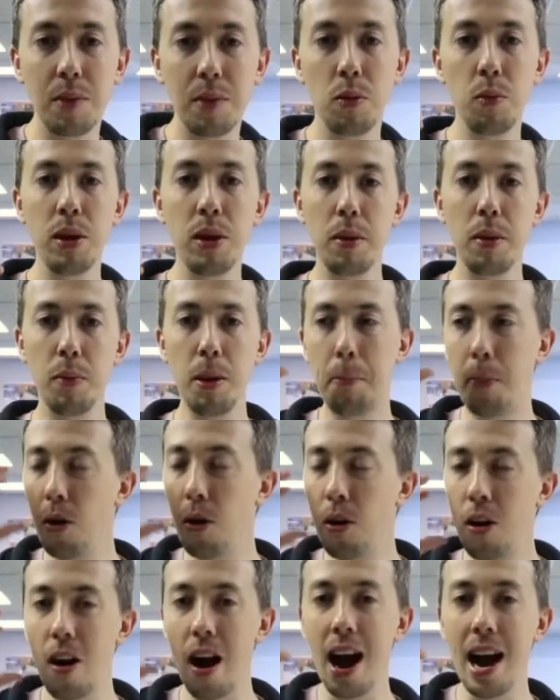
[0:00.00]
when we put
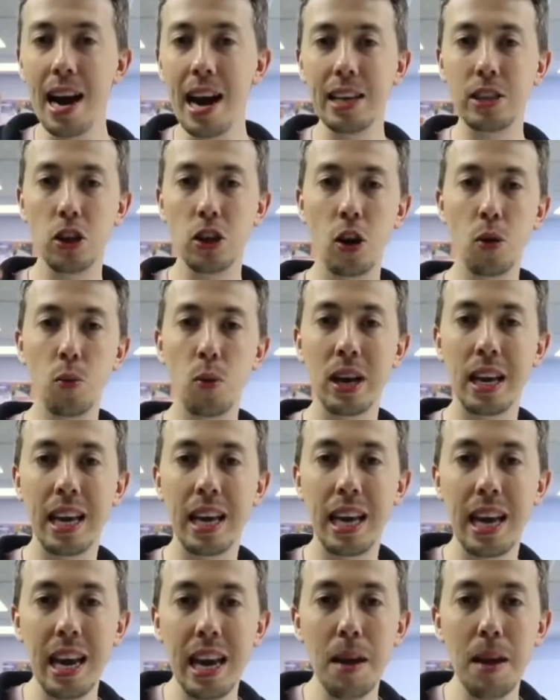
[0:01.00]
our eyes on what
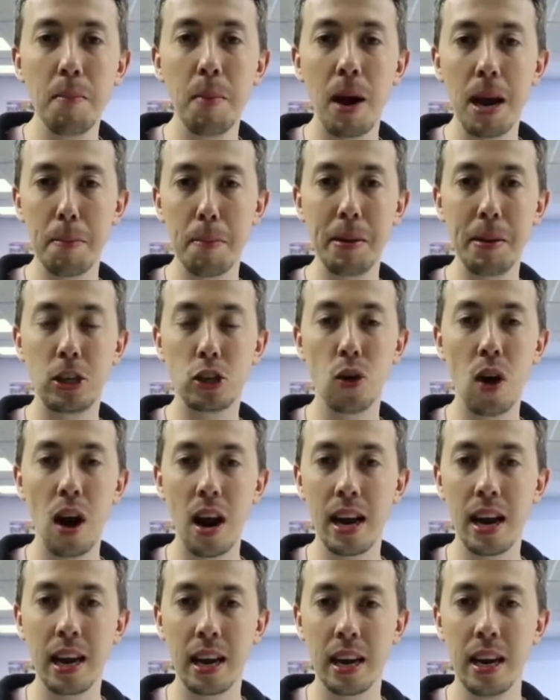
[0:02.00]
he might be
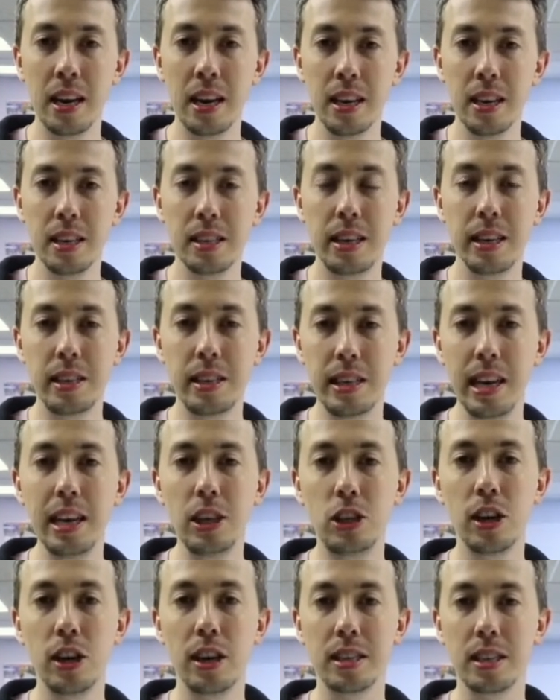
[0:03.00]
trying to
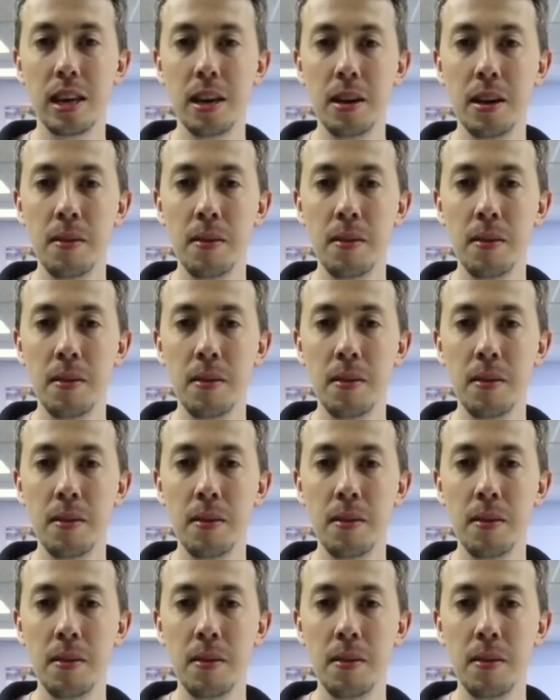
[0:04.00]
teach us,